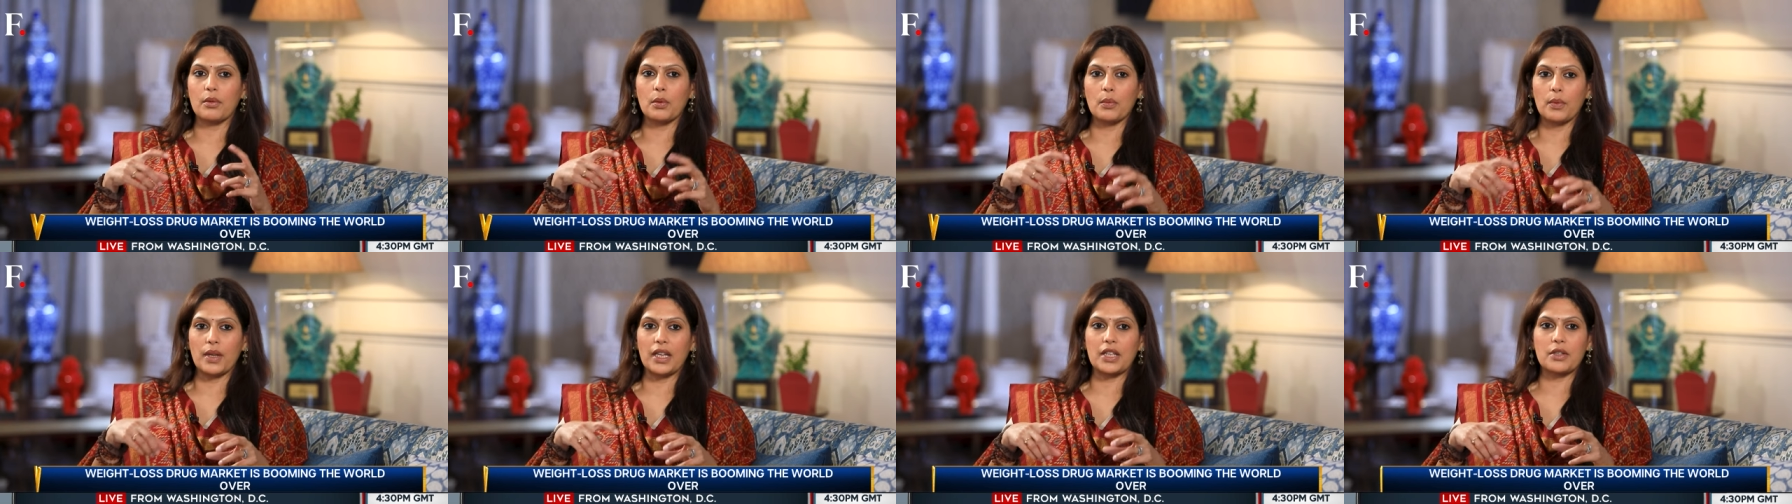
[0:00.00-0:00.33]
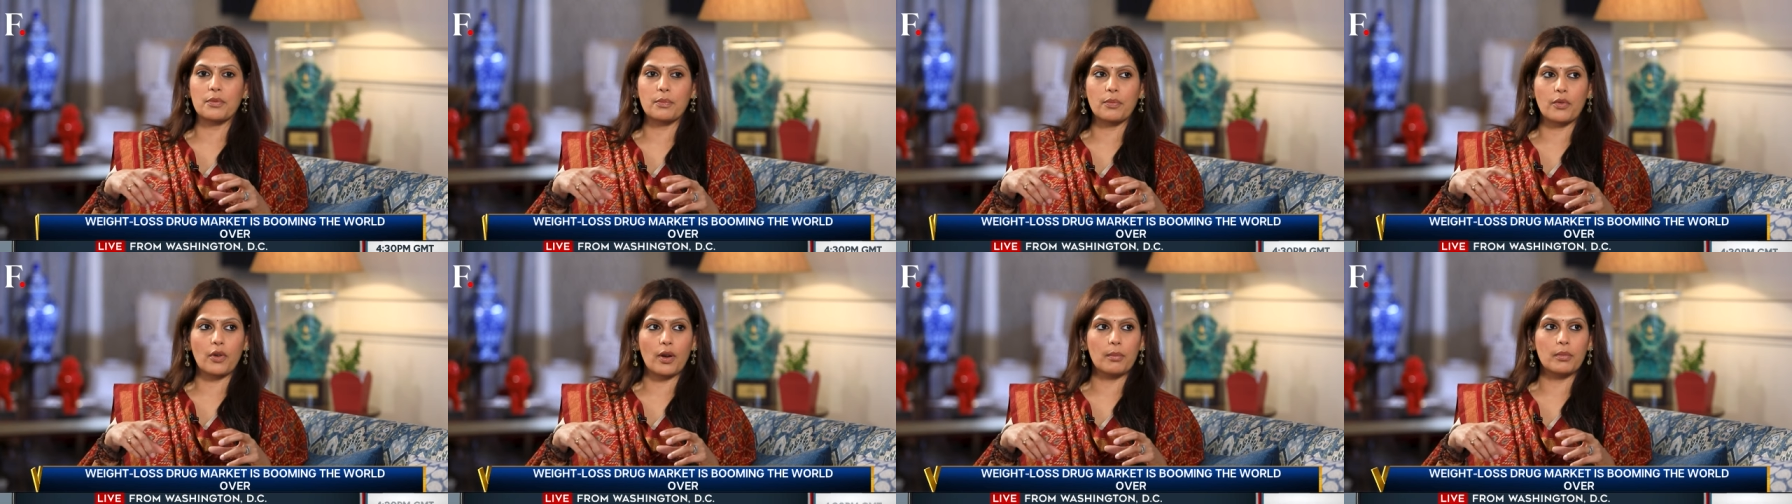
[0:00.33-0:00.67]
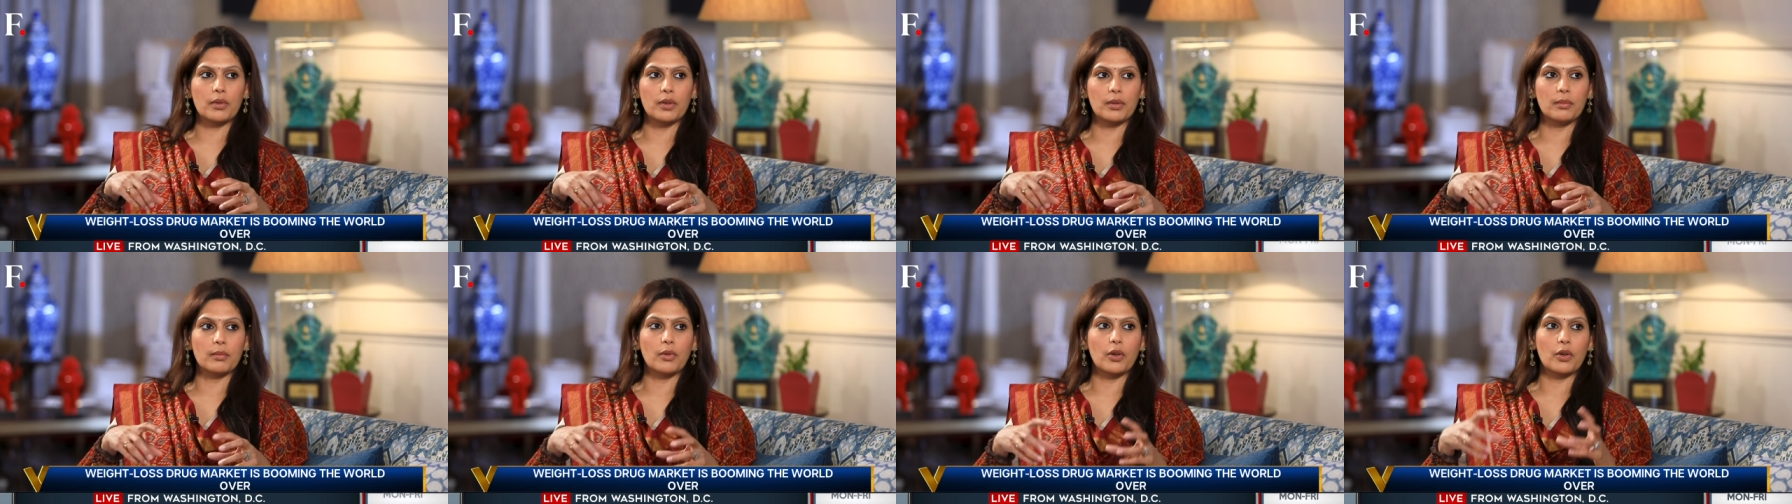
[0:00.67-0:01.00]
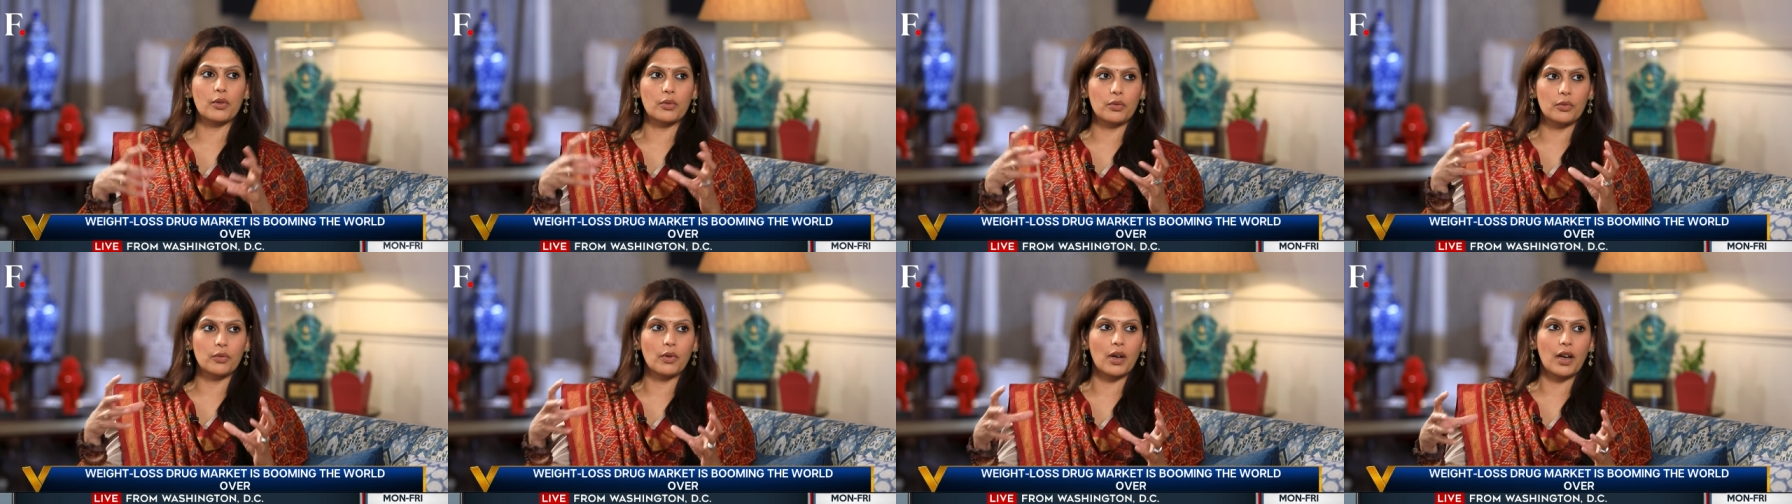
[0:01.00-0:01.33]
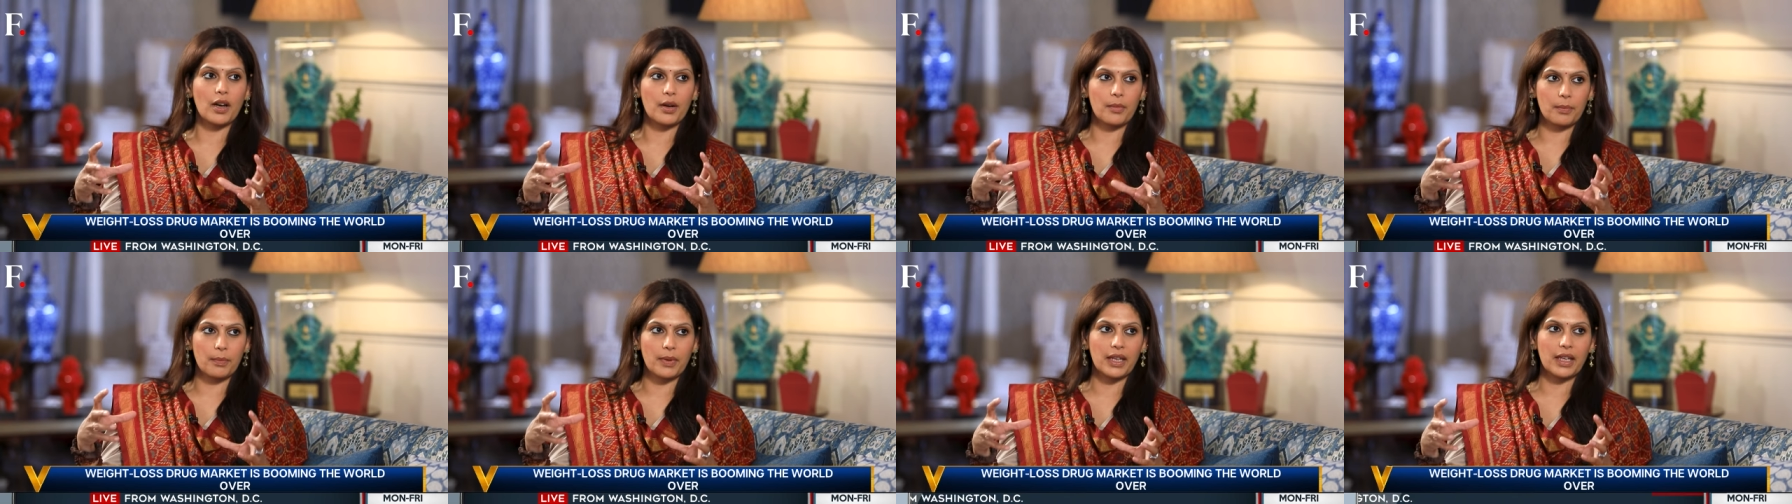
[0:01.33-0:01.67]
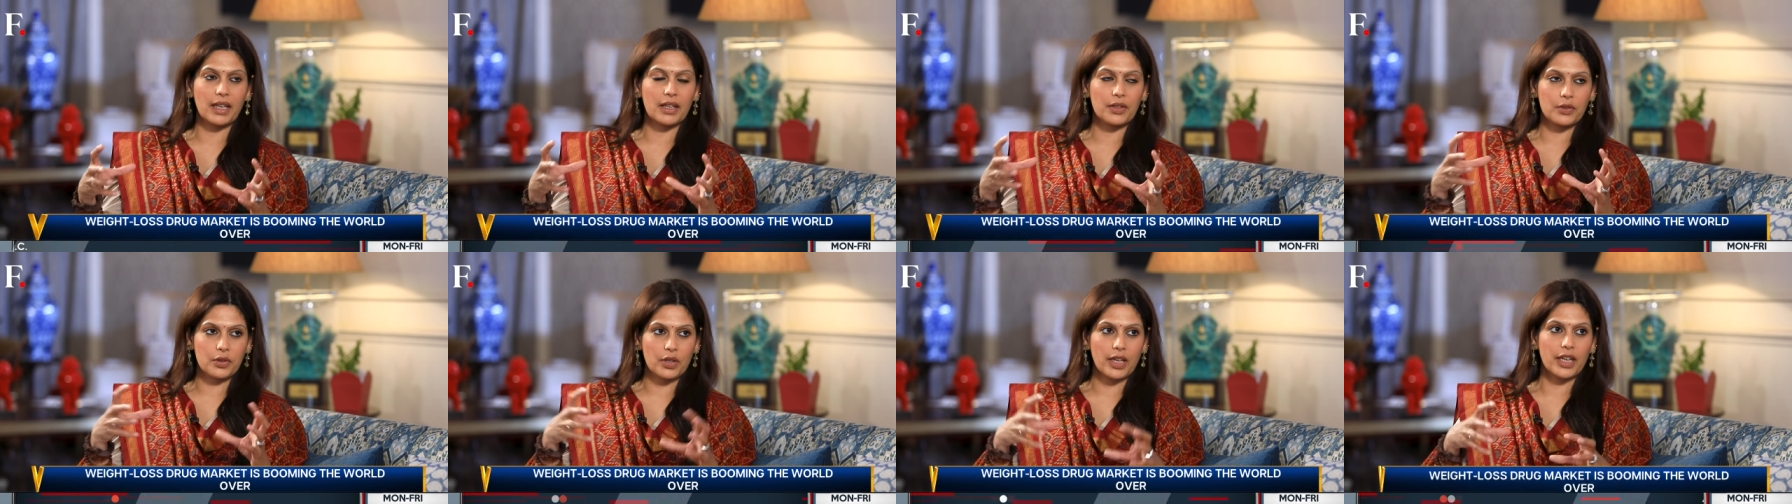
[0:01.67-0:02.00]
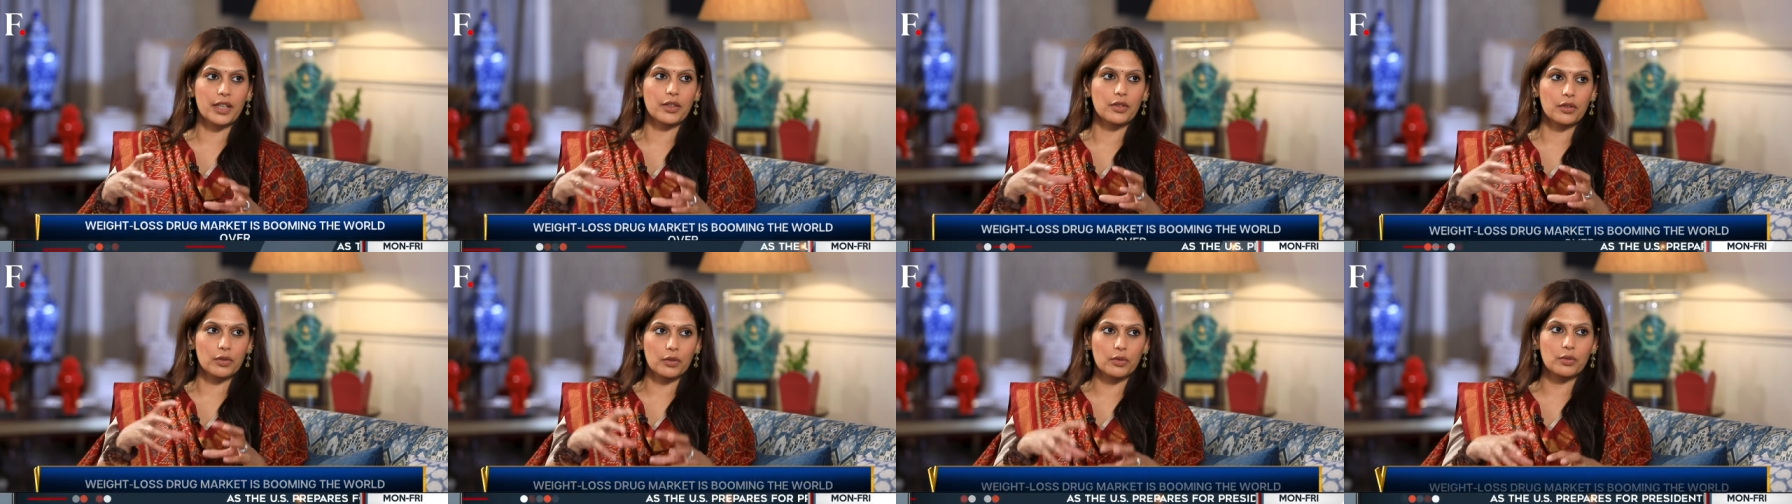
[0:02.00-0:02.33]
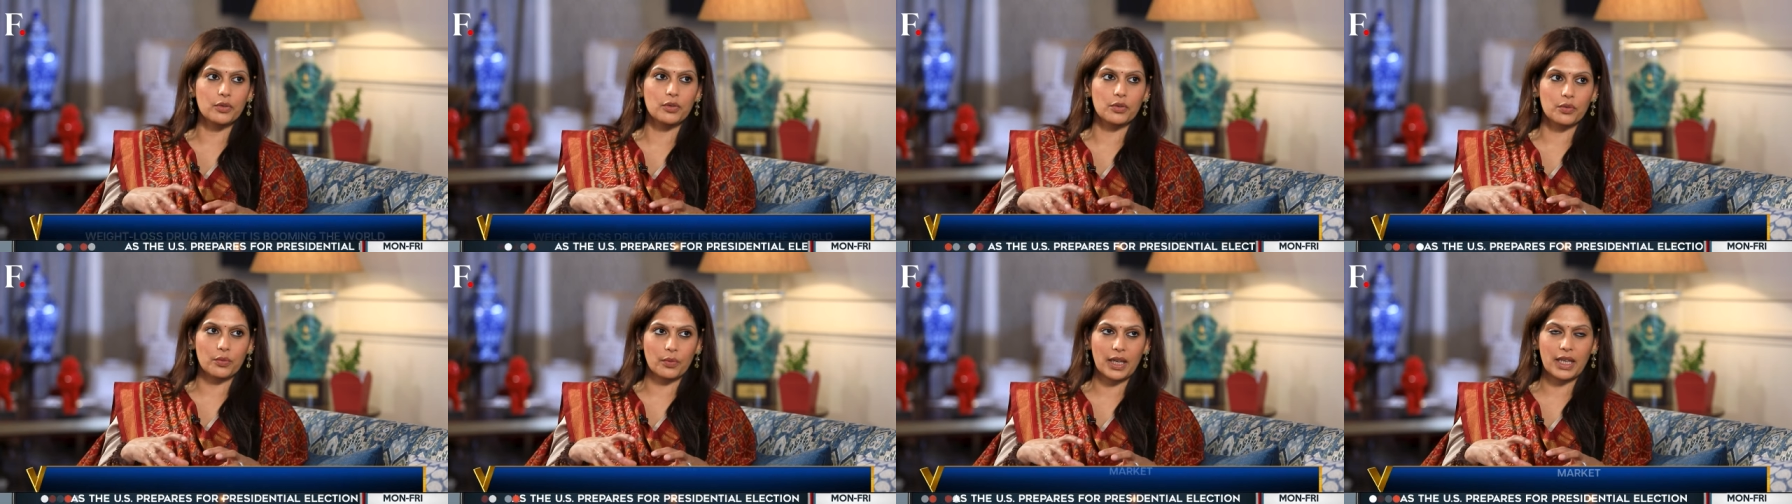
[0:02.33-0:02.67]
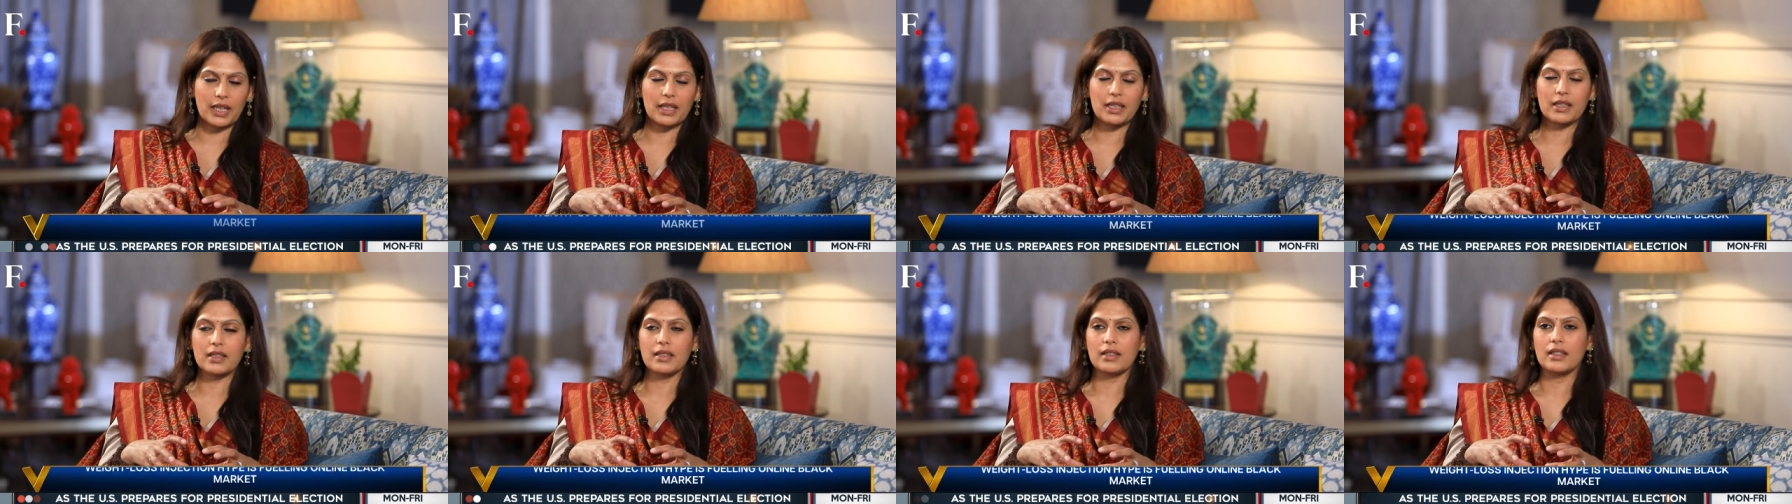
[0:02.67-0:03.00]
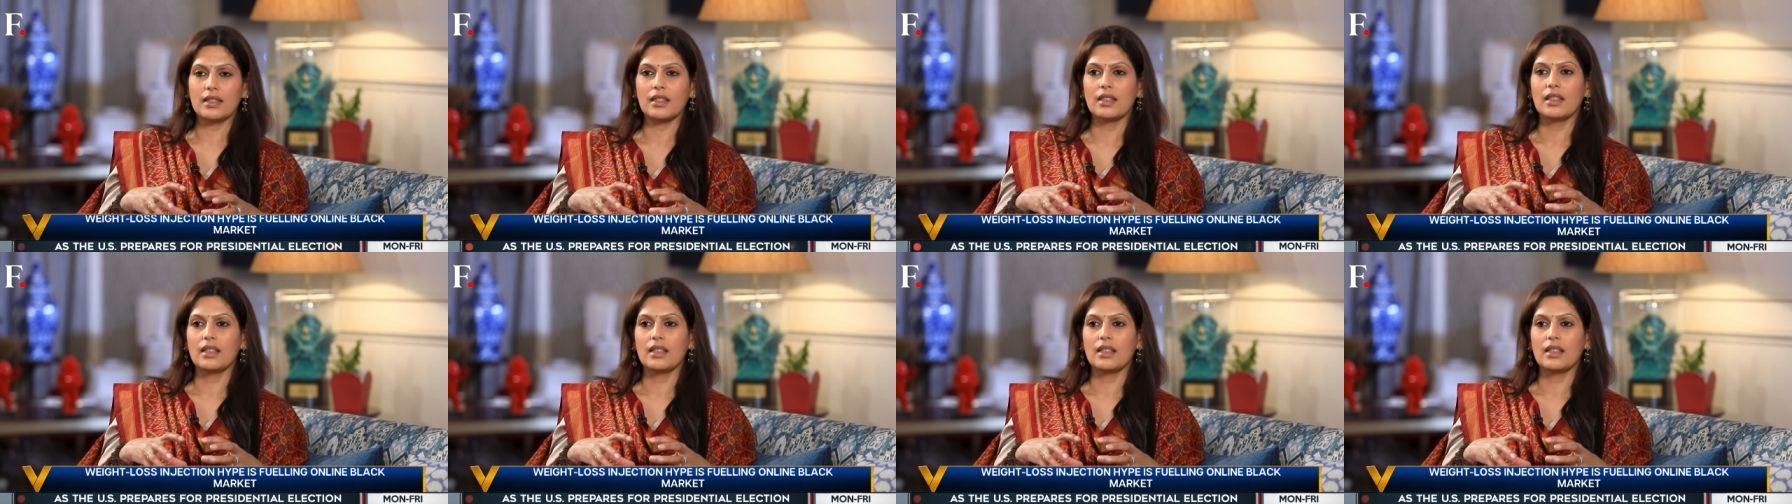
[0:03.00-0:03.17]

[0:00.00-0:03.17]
a weight problem or who are big and trying to lose weight